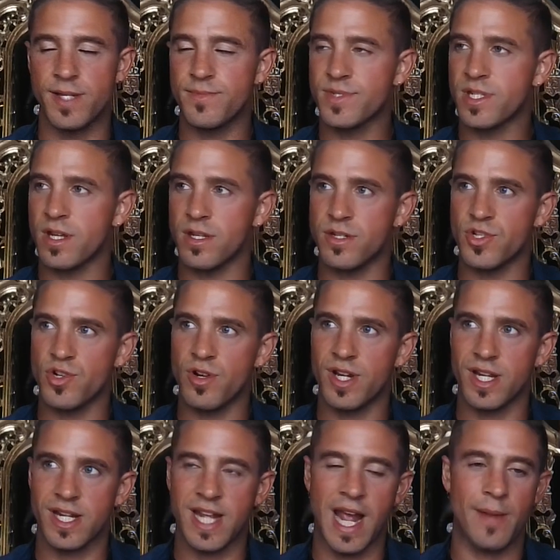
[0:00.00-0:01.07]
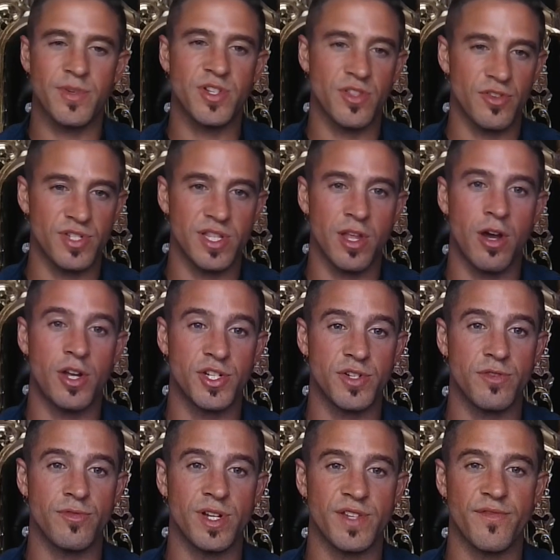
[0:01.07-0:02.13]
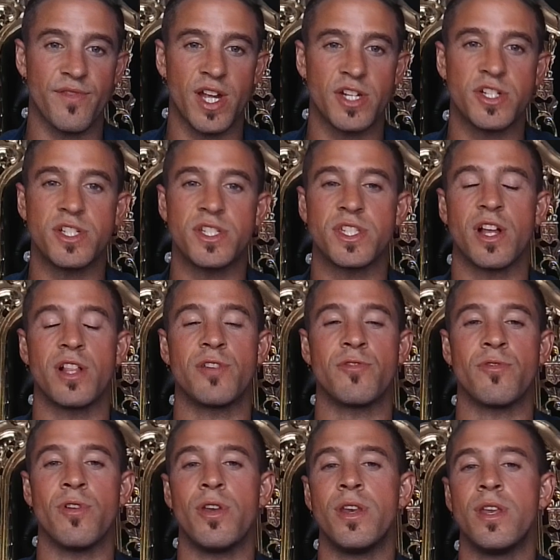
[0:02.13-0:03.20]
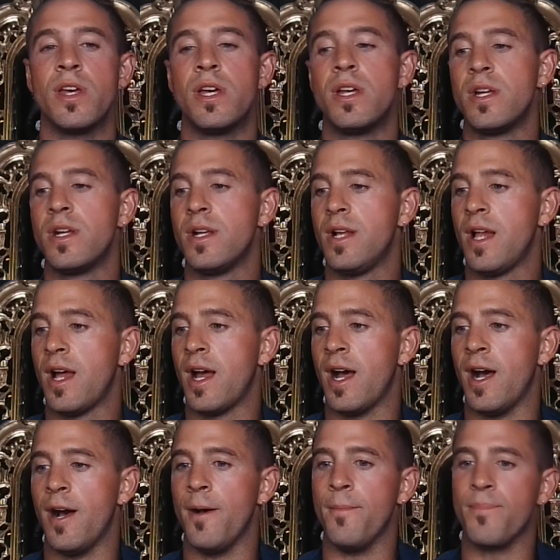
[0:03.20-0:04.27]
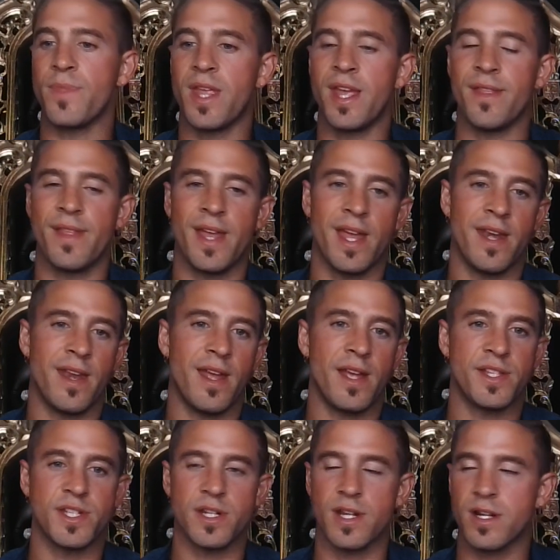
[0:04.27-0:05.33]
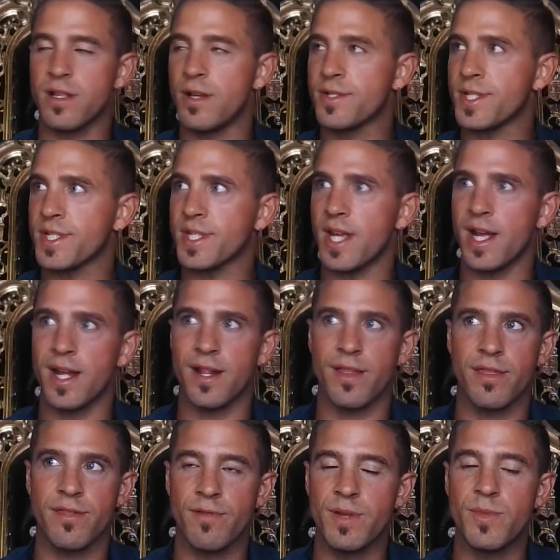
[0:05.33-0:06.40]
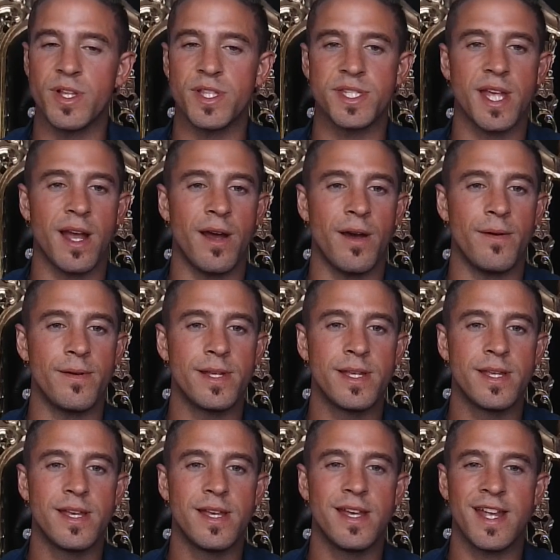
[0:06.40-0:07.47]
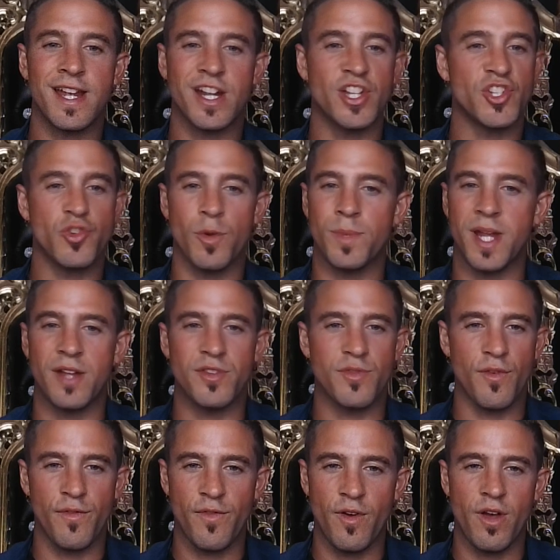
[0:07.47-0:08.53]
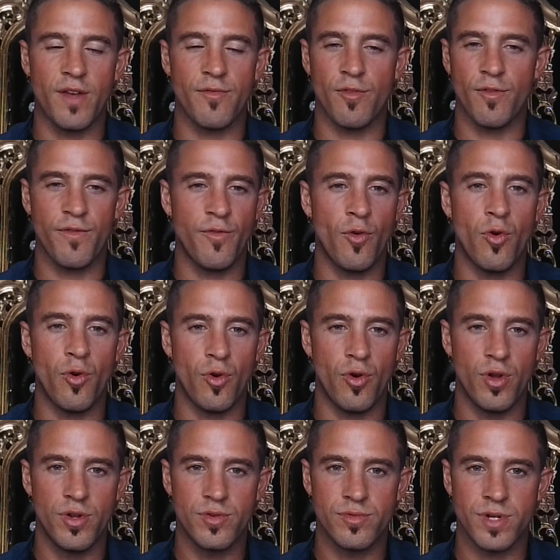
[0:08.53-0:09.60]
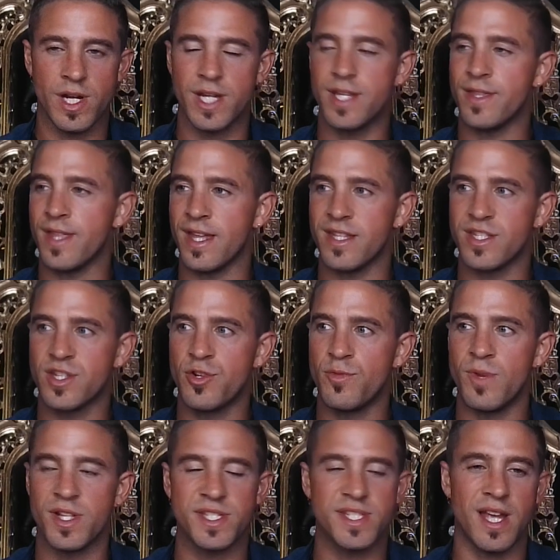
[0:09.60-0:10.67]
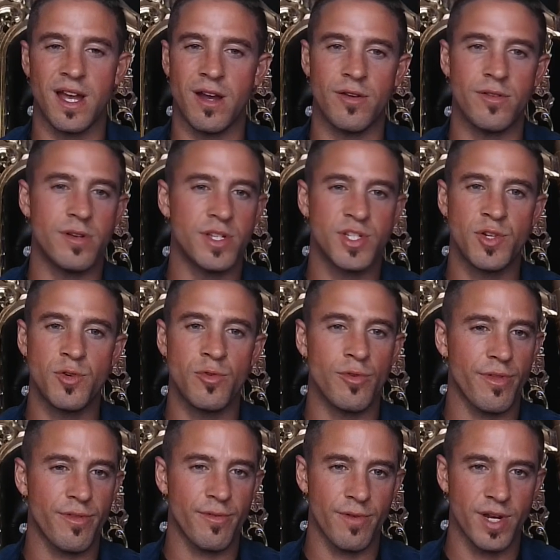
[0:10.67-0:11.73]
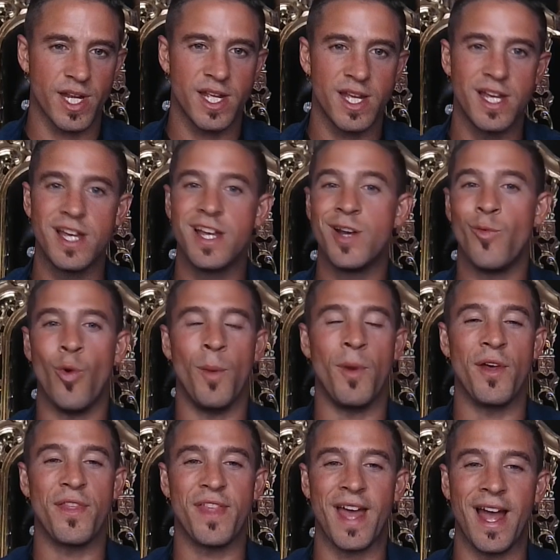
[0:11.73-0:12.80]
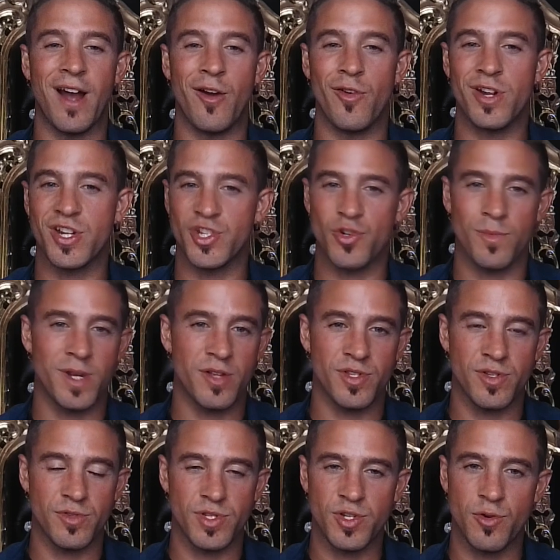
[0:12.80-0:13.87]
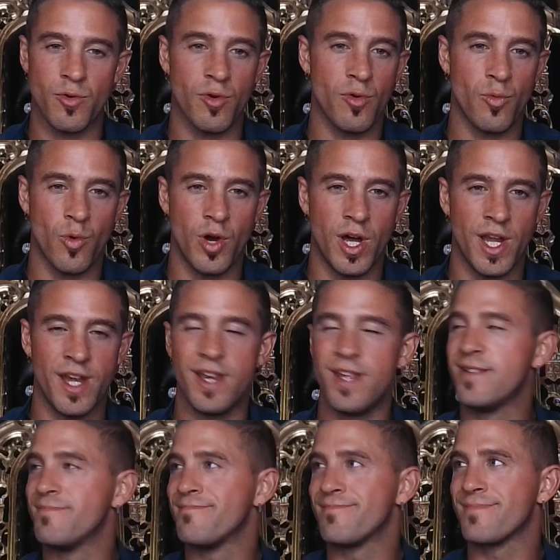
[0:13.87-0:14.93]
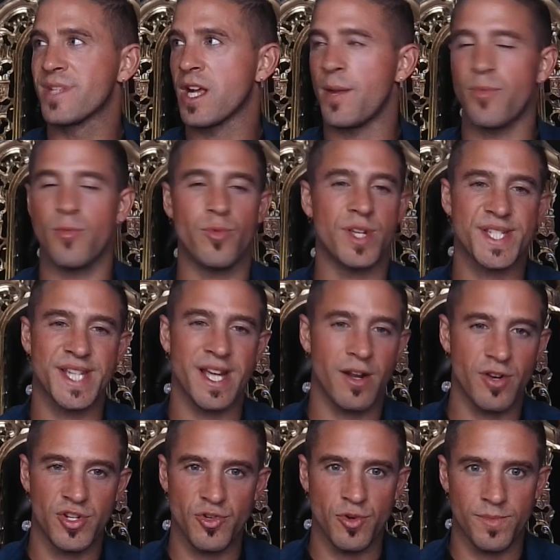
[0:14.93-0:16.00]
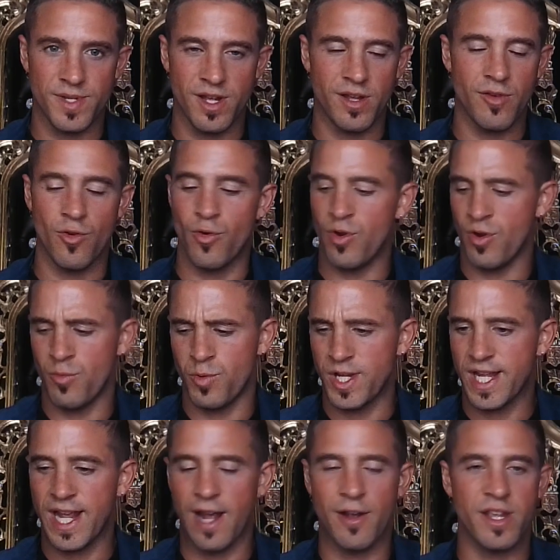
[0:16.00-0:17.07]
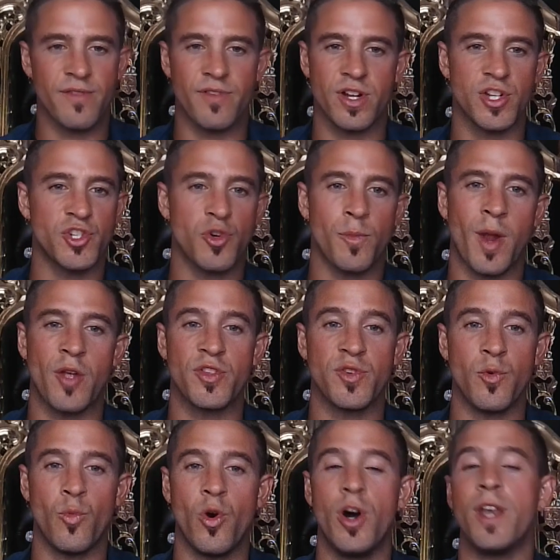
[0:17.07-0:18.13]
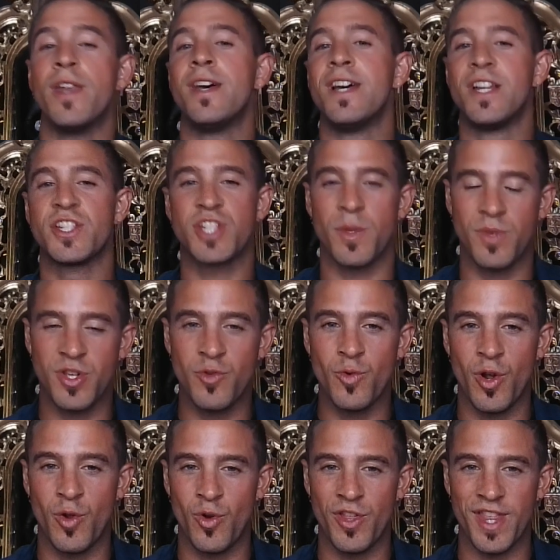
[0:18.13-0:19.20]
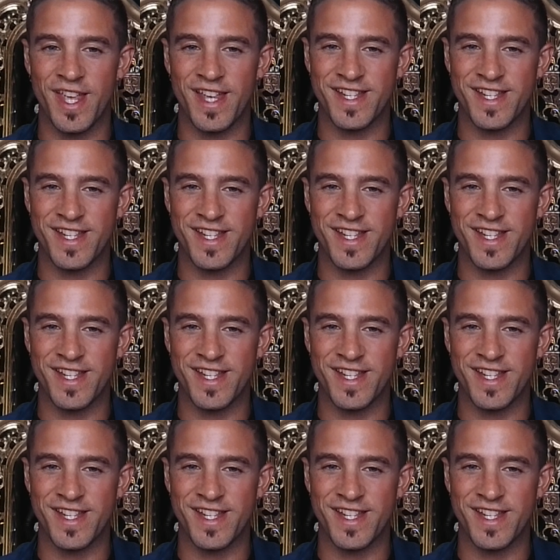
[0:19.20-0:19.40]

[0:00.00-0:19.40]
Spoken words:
So you're trying to capture those larger reservations earlier on. And then as you get closer, say 3 months out, it can drop down to a 5 or a 4, right? And then 2 months out, a 2 or a 3. 1 month out, it can drop down to a 2 or a 1. A couple of weeks out can drop down, or a week out even can drop down to a 1. Some of you won't want this.